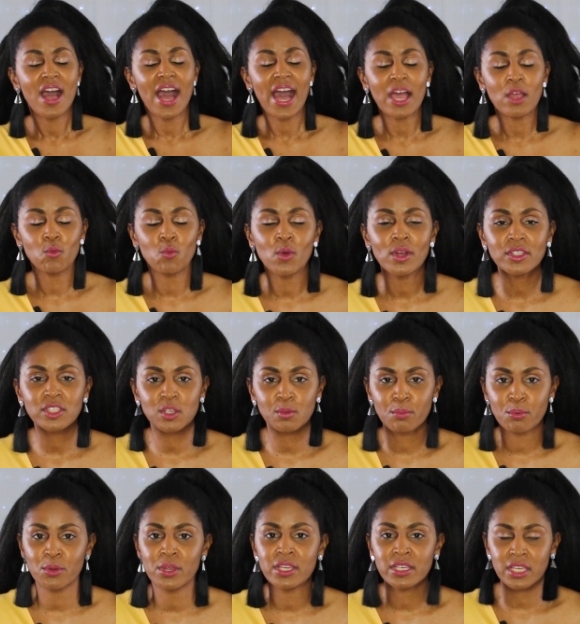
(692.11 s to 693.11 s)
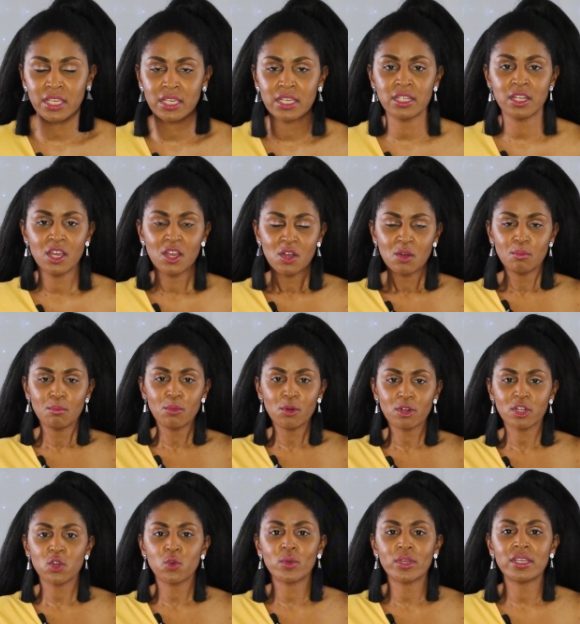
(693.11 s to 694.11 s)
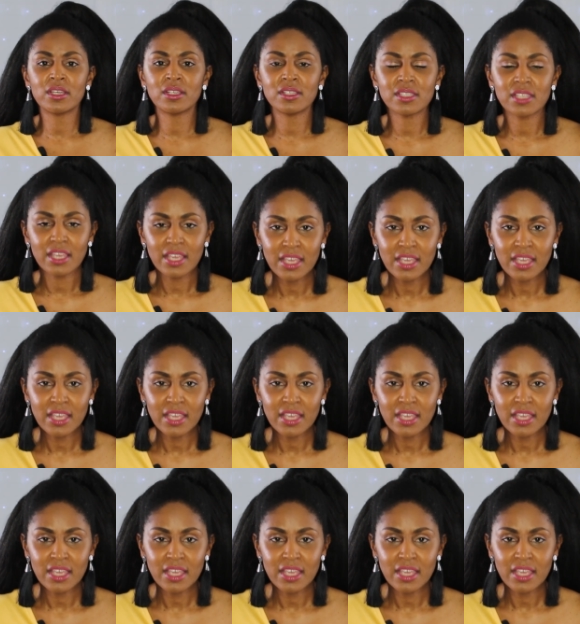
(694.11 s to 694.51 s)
I want to bring in more queens